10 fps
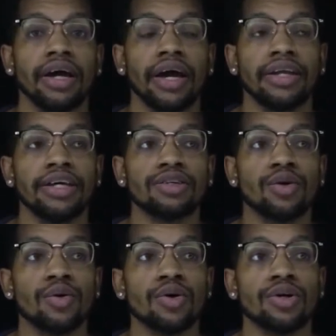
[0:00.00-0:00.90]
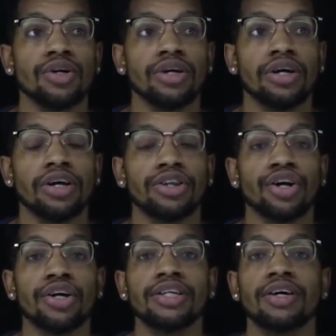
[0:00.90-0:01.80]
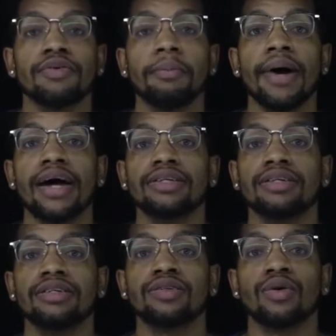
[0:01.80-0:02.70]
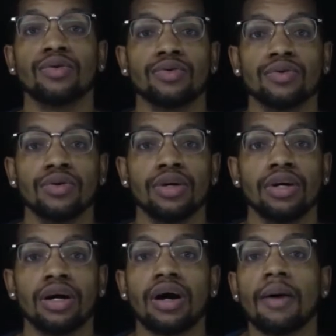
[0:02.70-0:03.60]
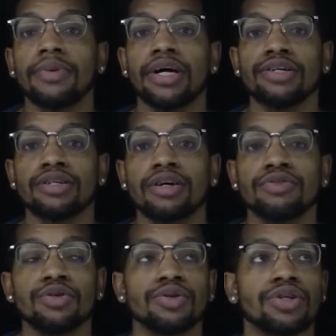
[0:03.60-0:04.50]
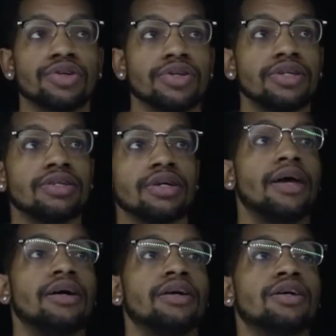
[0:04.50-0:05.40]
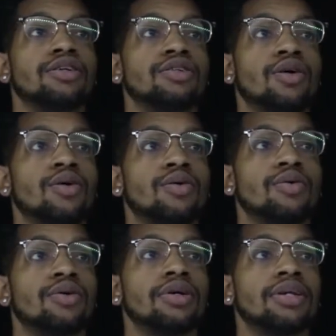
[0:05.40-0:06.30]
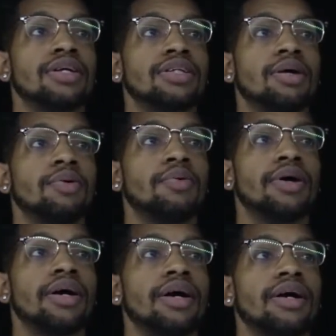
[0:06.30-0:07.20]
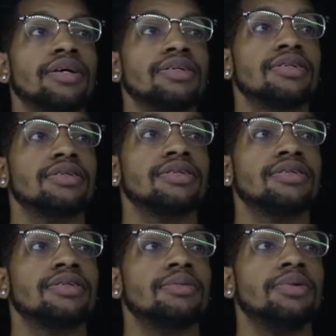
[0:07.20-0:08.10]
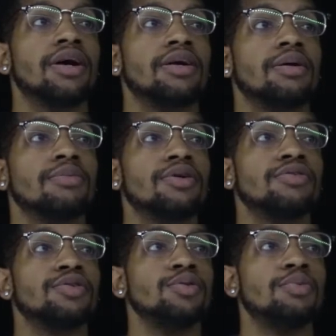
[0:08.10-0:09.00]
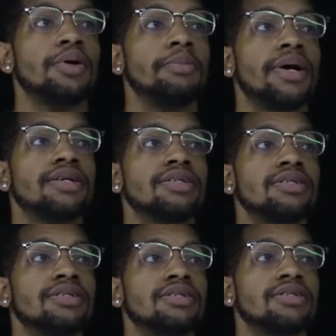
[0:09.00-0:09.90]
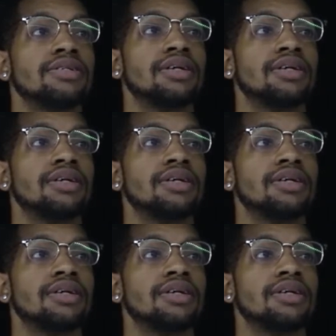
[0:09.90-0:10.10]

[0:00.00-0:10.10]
and they scored 37 baskets total, a combination of 2s and 3s. So let's say we want X to be our number of 2-point baskets,